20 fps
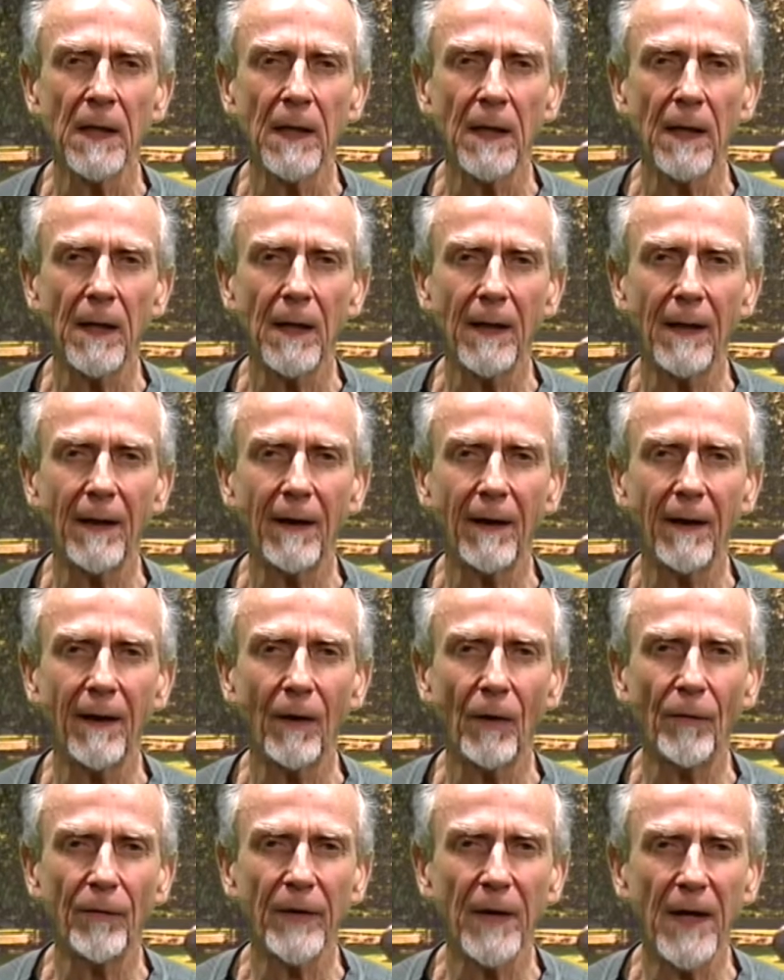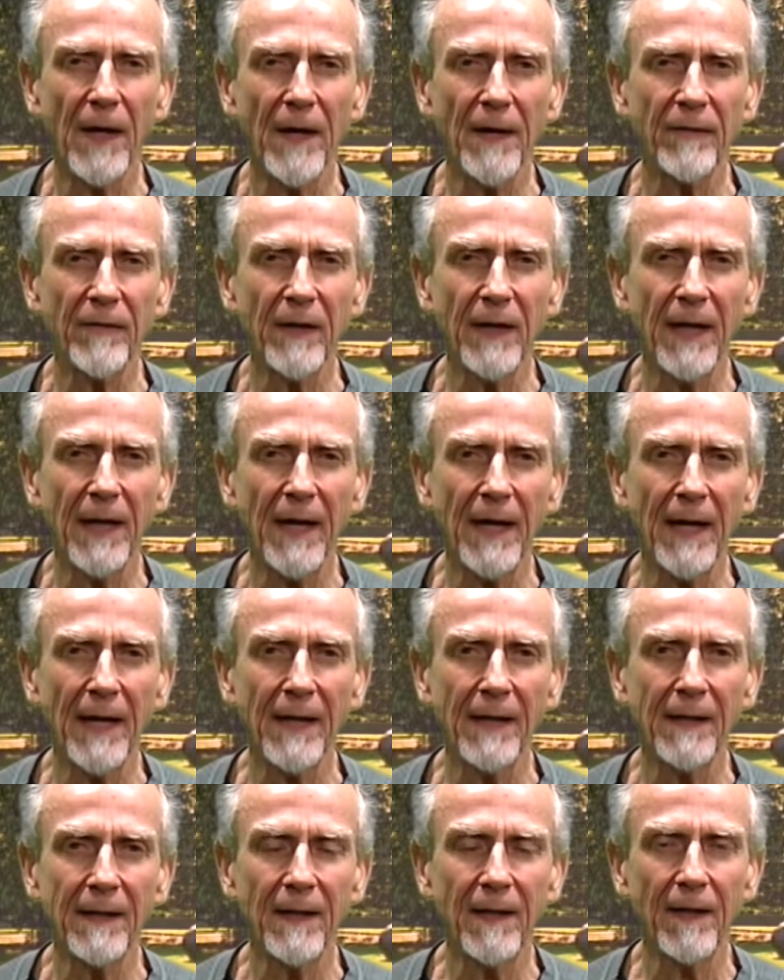On the other
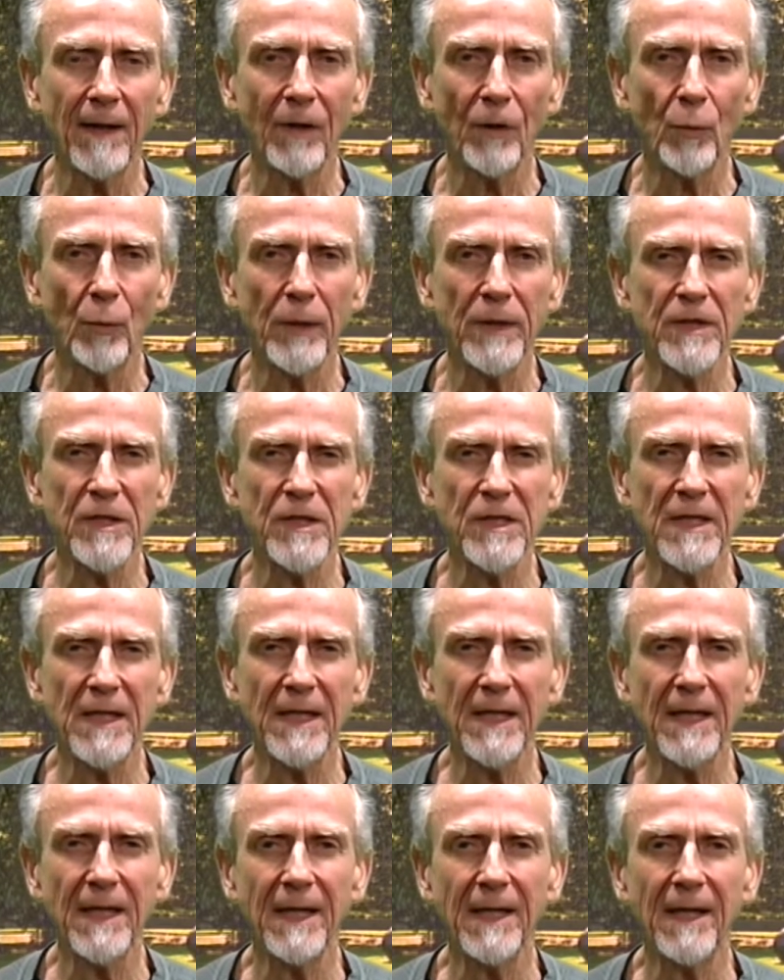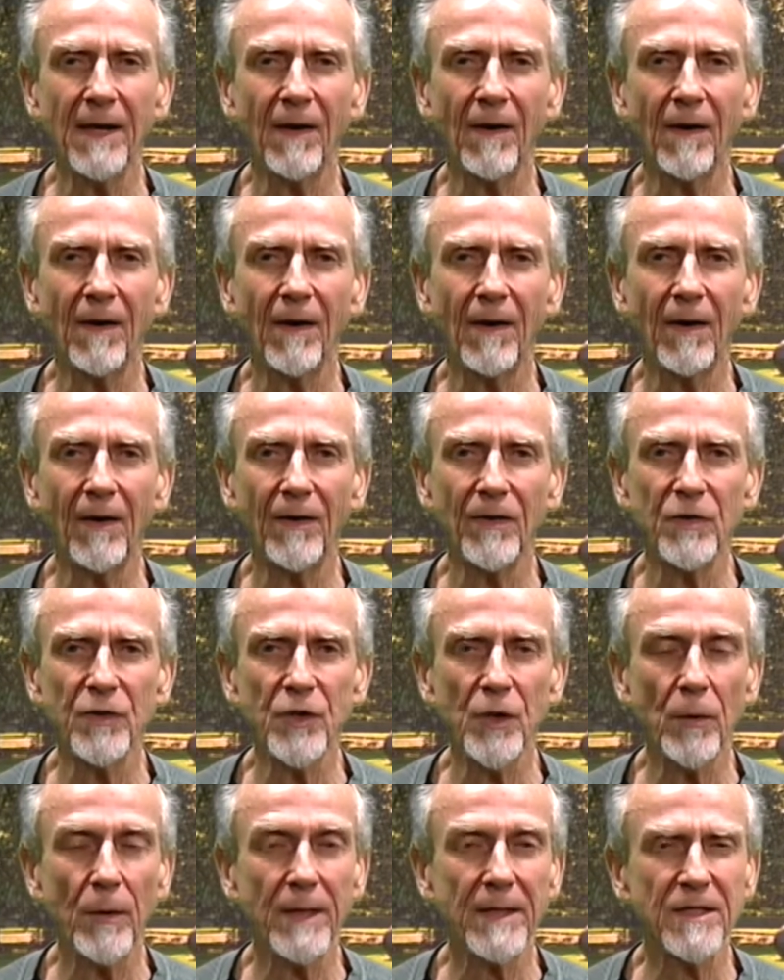hand, we see
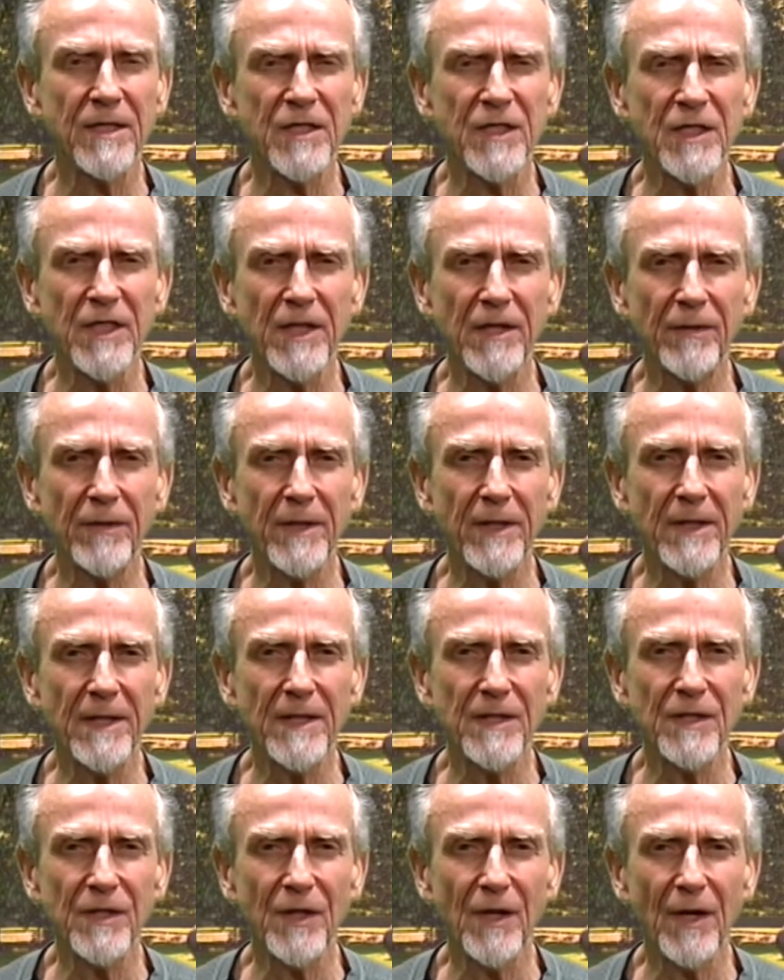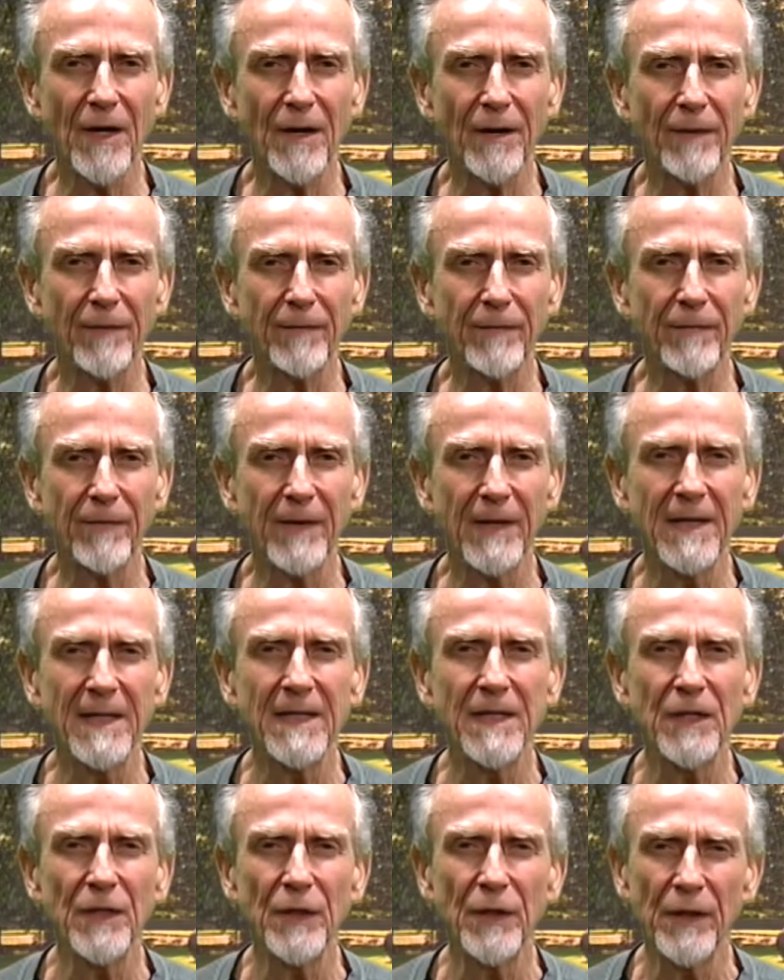also a series of
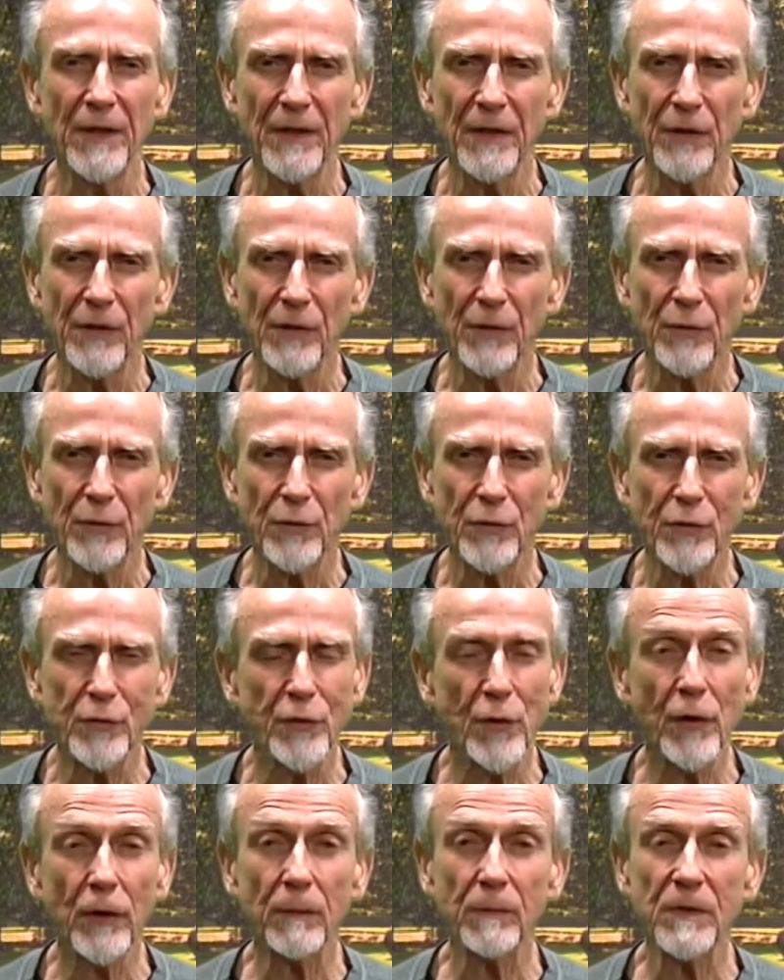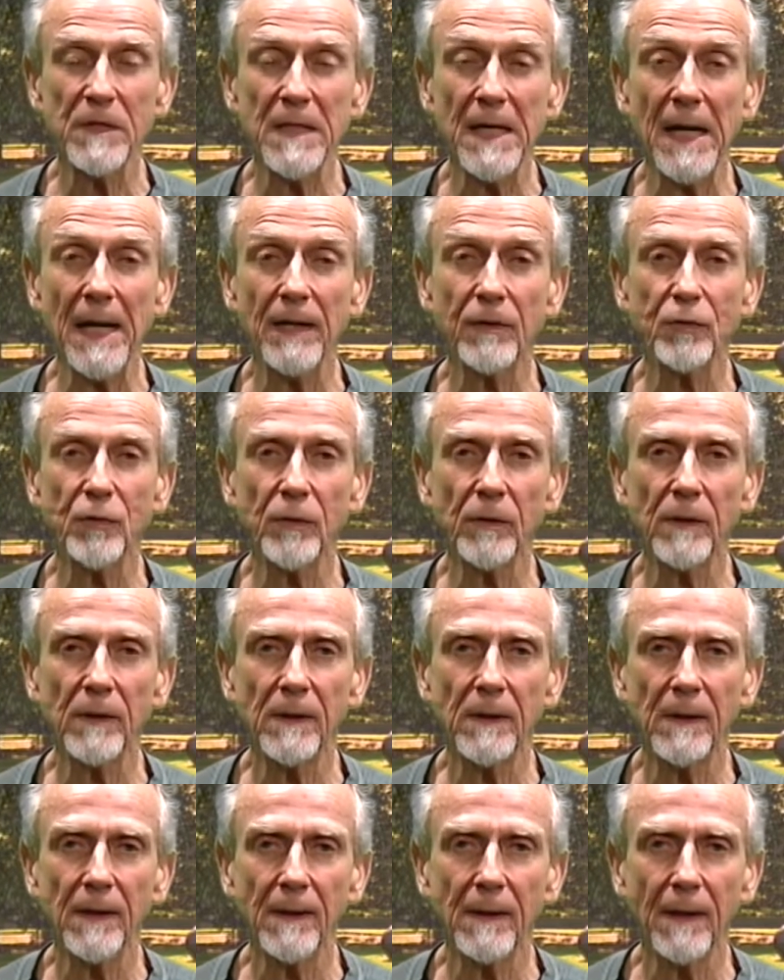
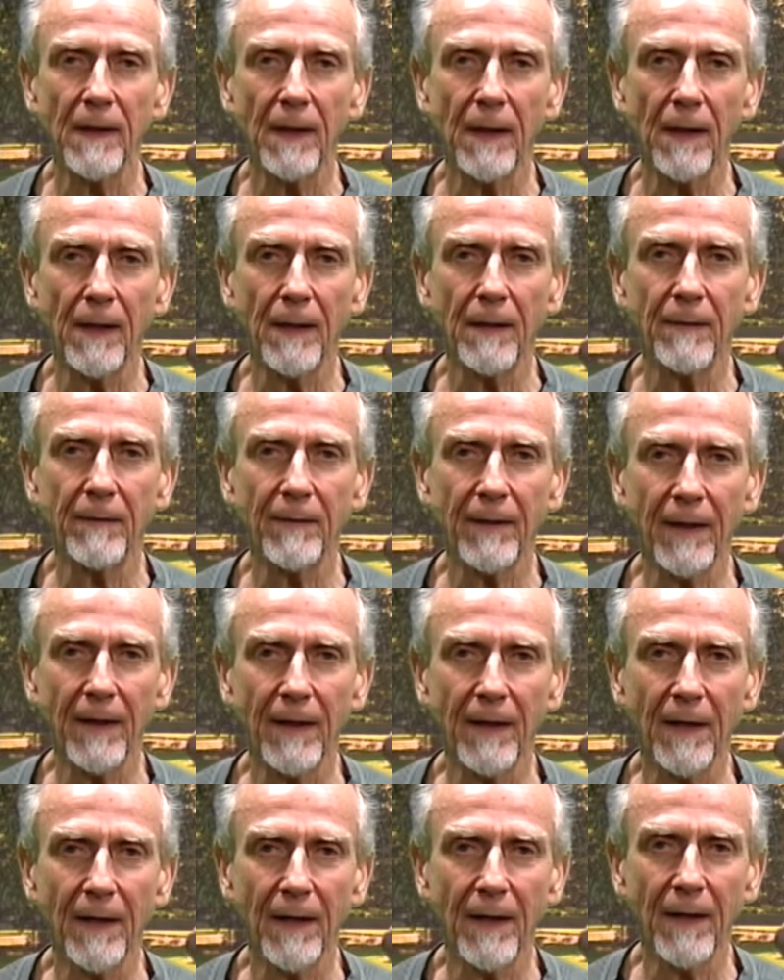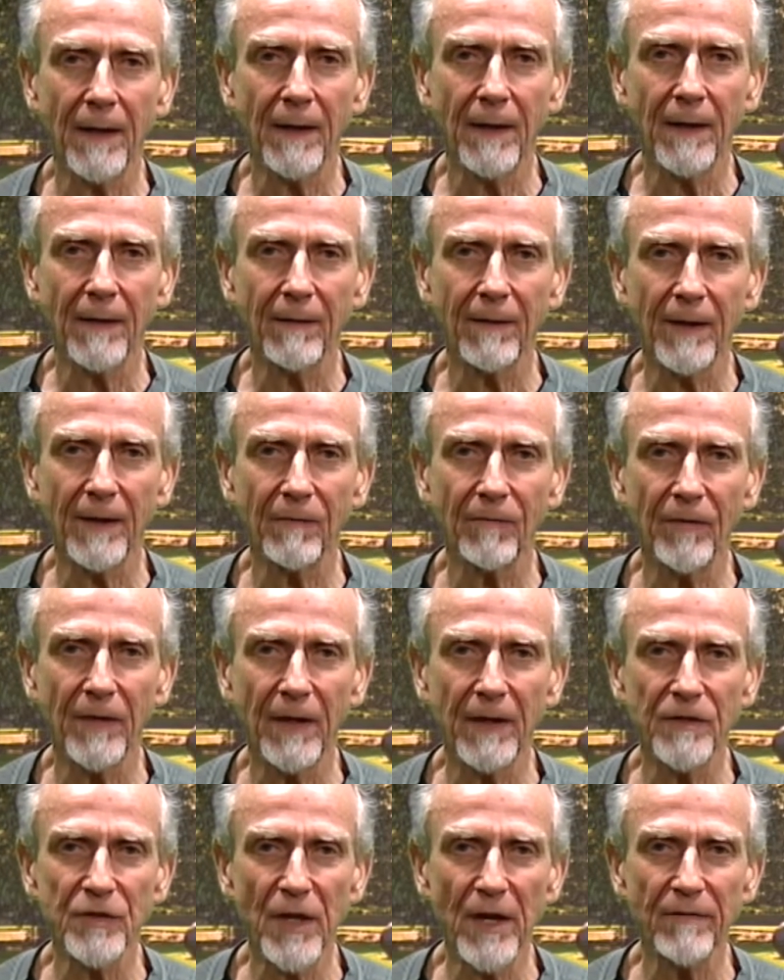circumstantial
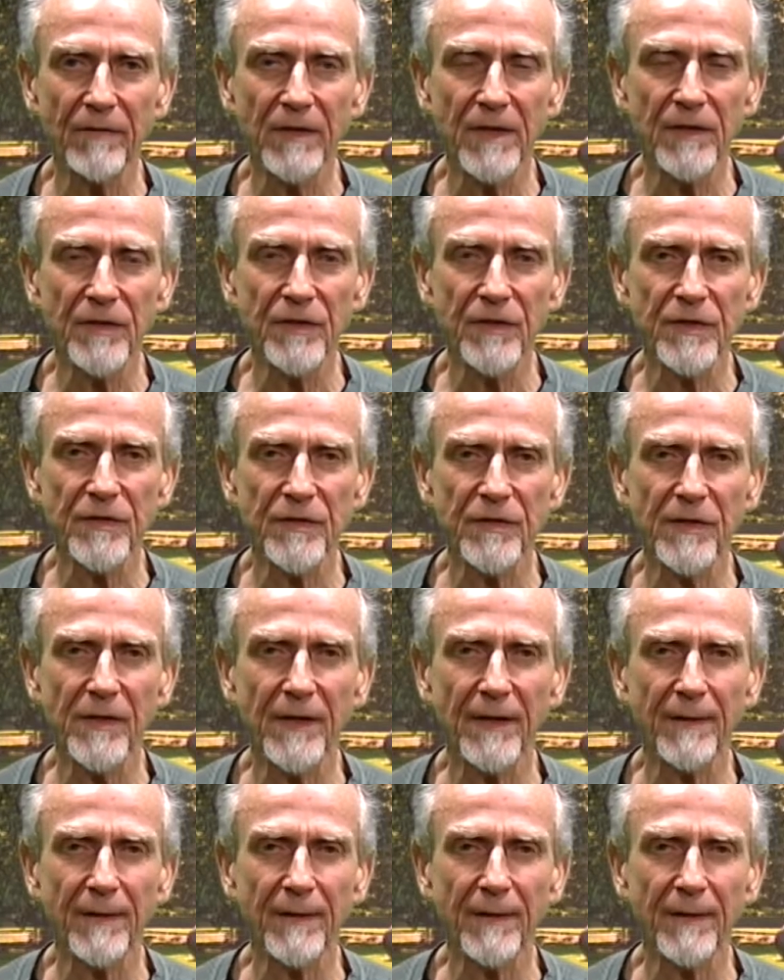events, evidences,